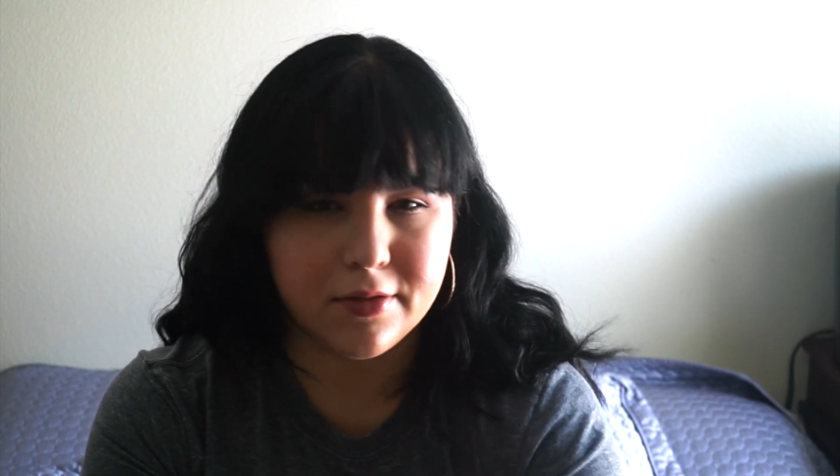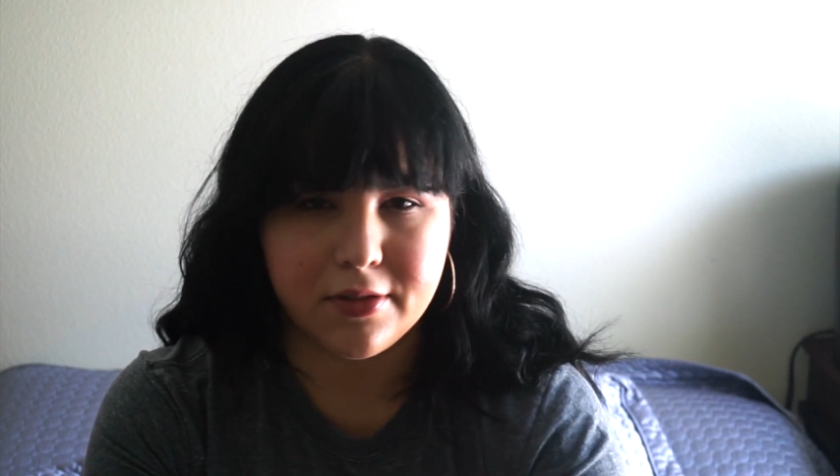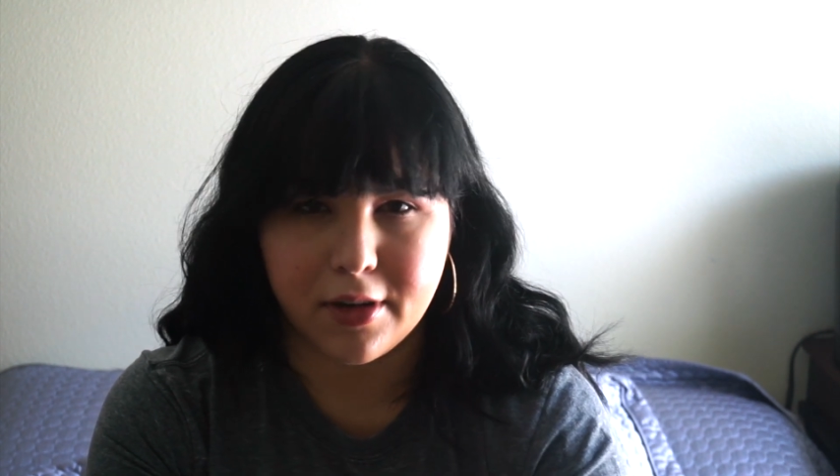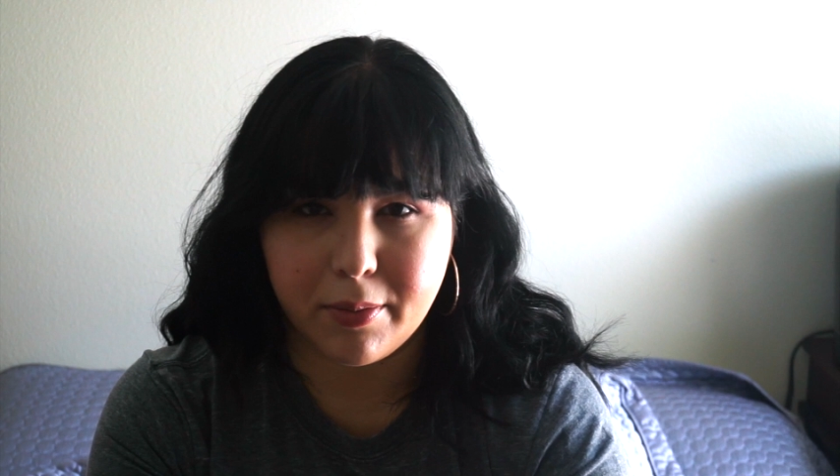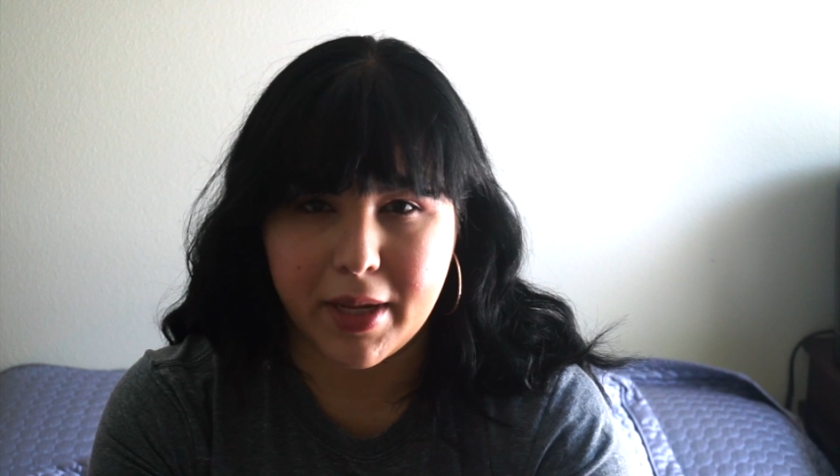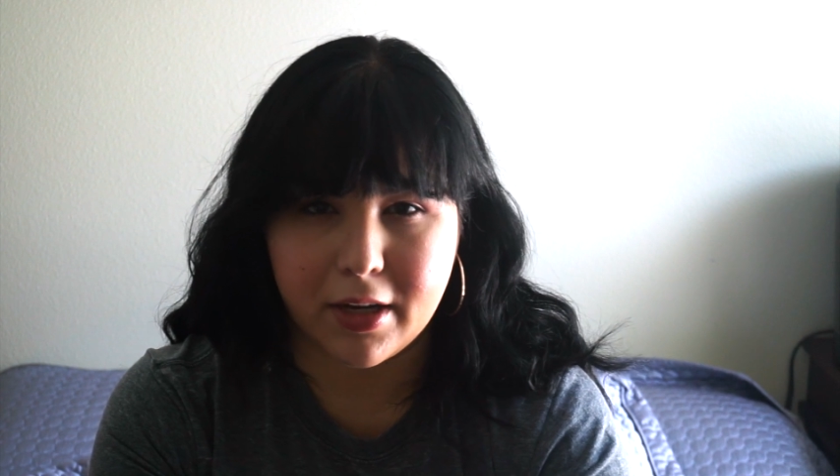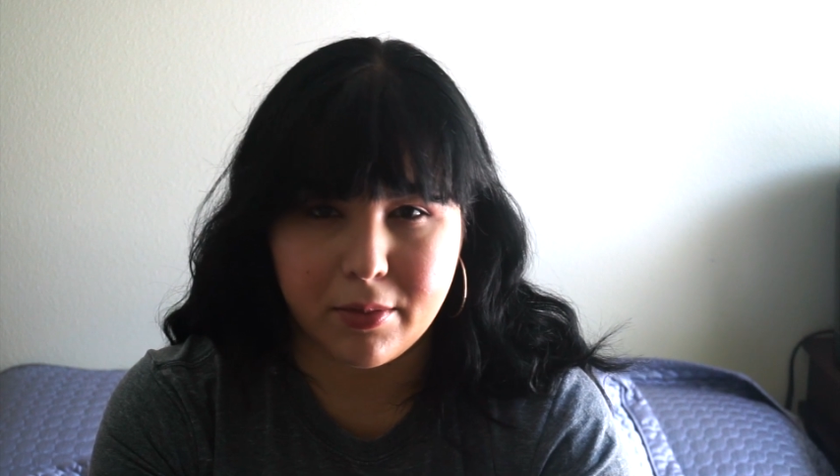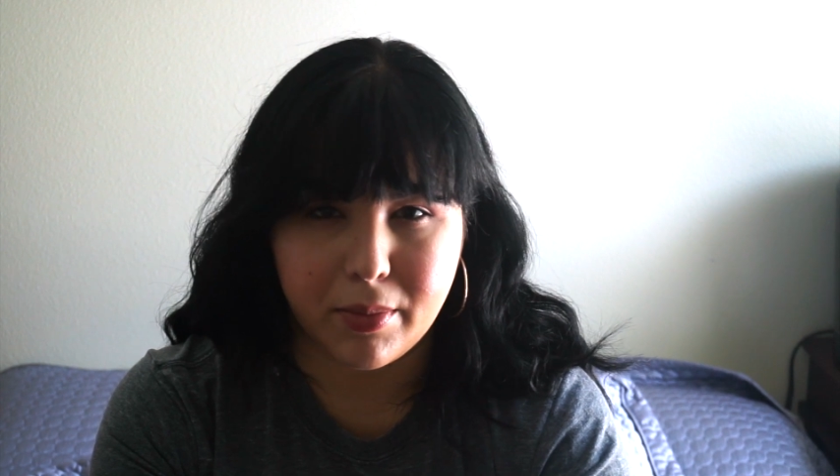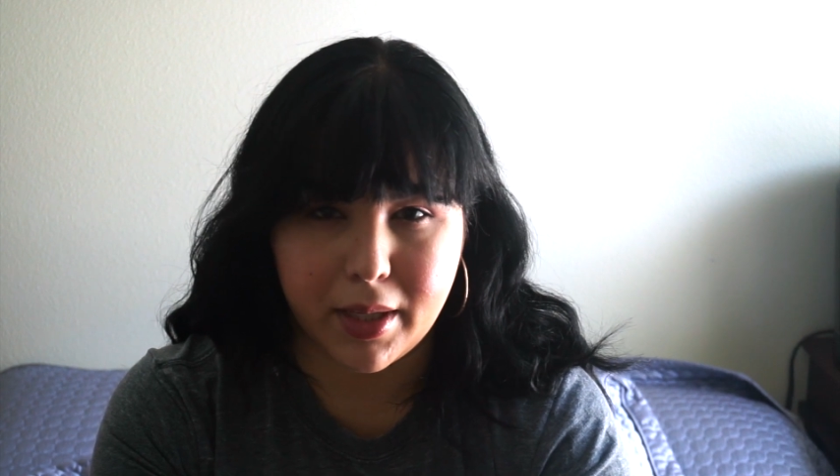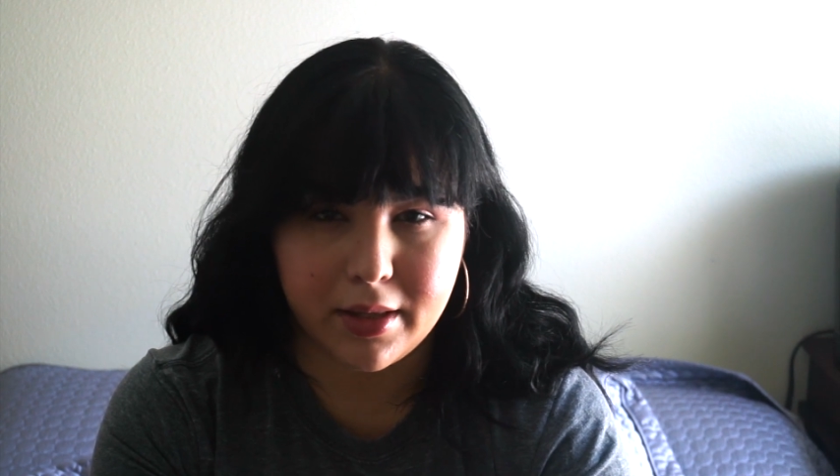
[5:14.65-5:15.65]
for
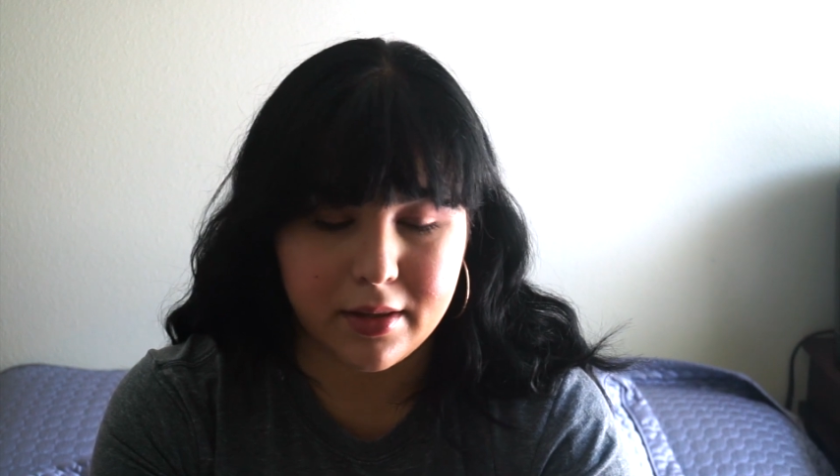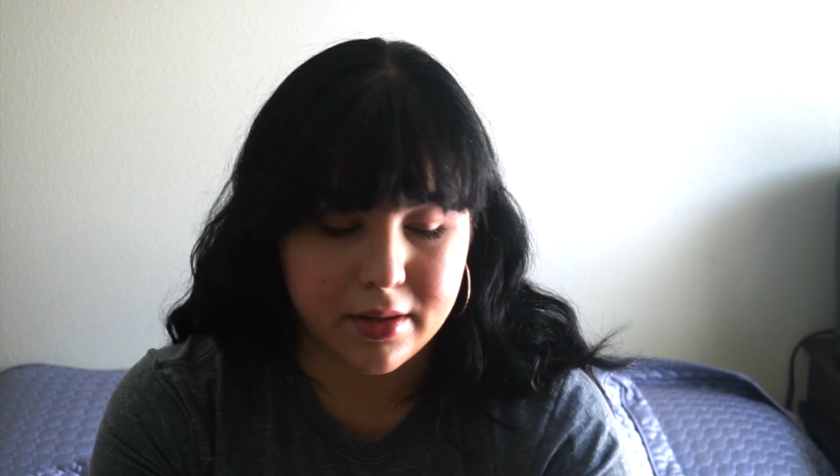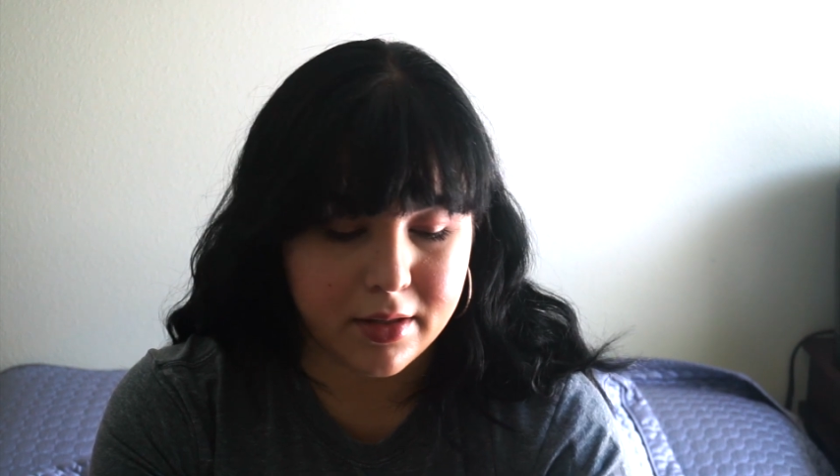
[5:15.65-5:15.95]
about a month